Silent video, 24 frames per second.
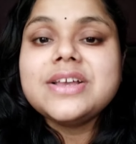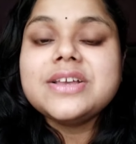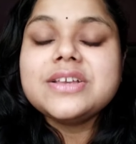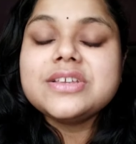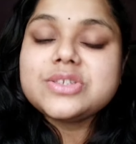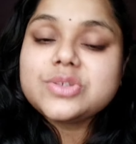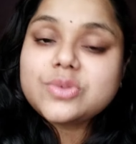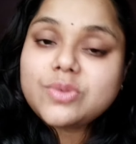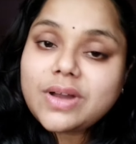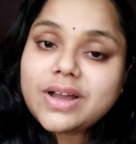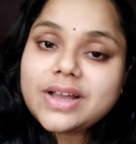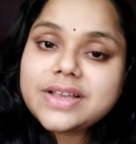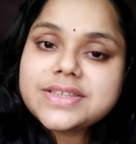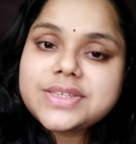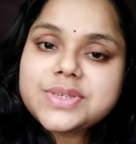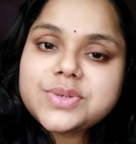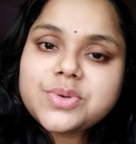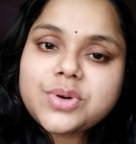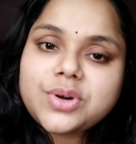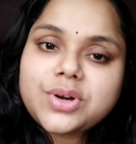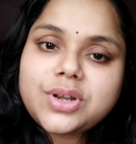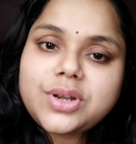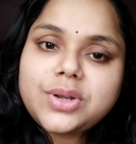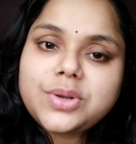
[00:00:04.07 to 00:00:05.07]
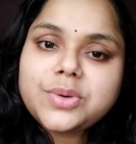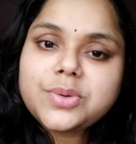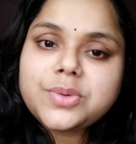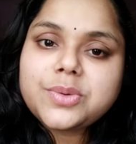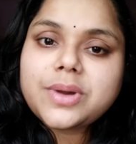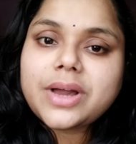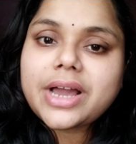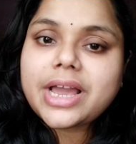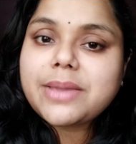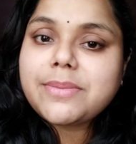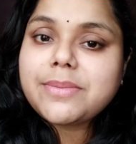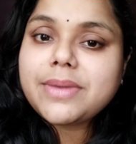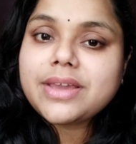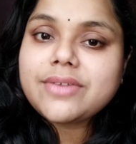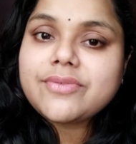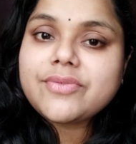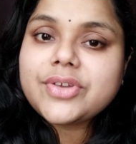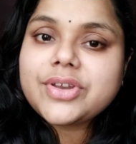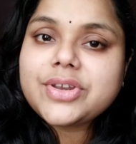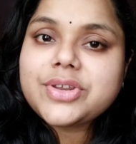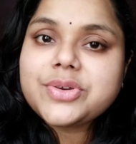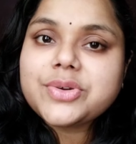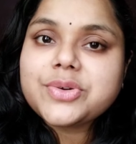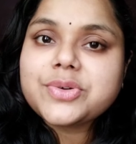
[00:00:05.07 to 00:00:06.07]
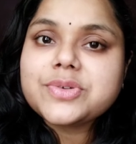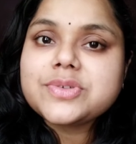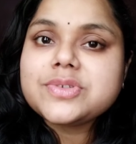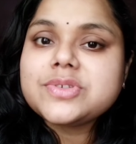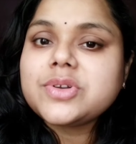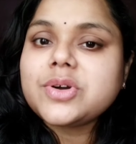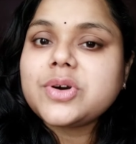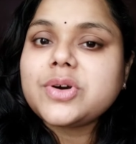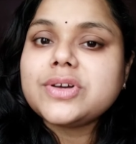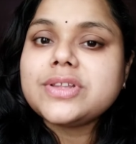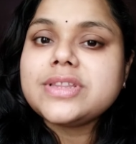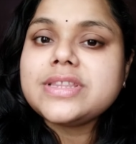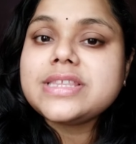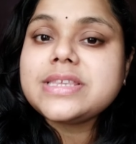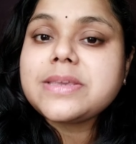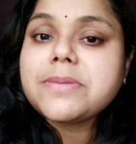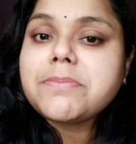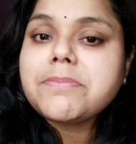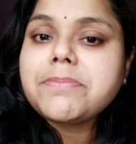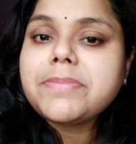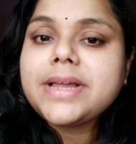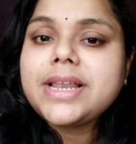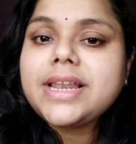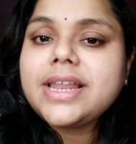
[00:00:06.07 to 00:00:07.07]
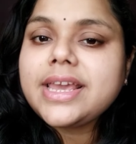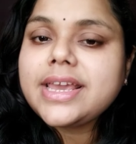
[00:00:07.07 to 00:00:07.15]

So as you all know, I make videos on simple